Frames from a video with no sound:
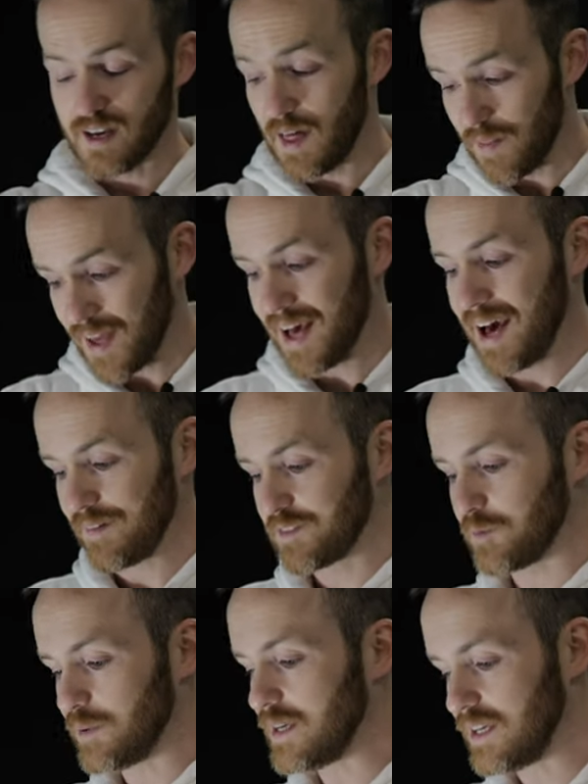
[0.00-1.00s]
and they have
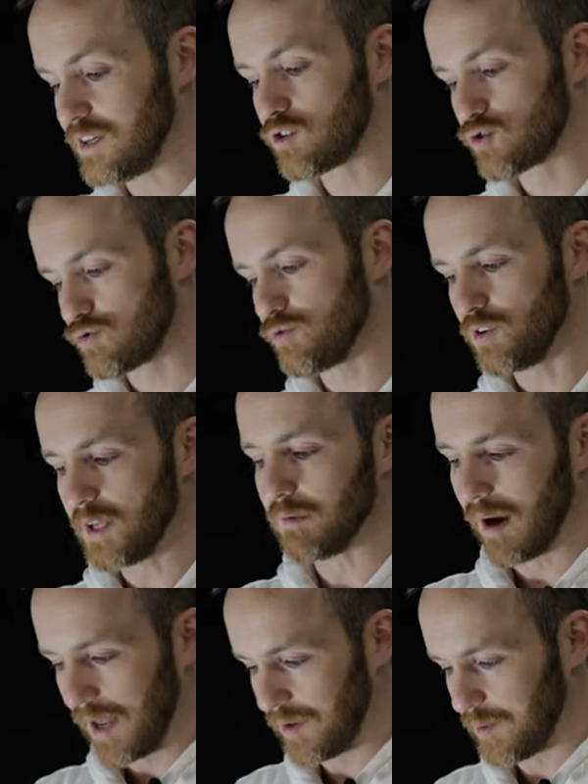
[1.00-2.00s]
to be truly
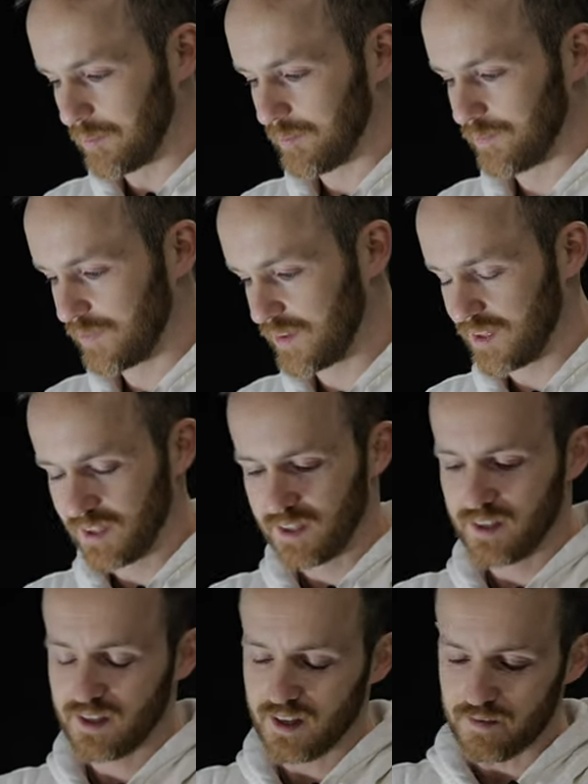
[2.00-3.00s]
random.
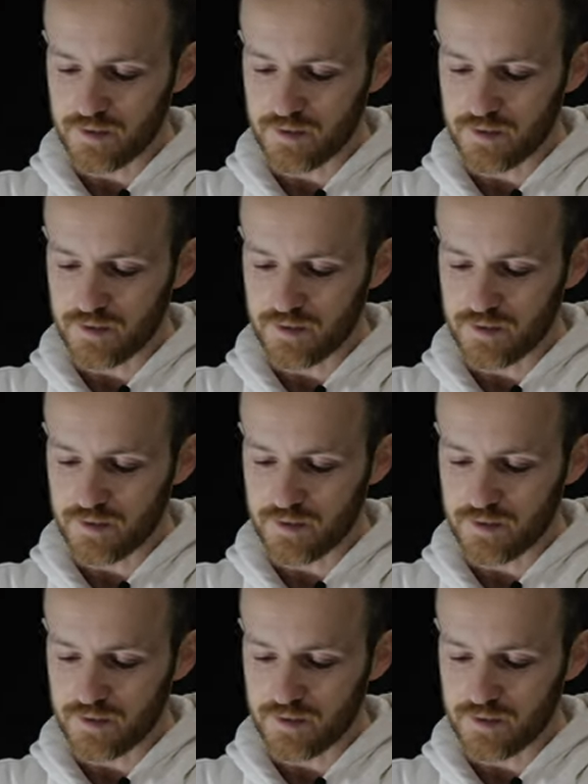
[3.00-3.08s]
If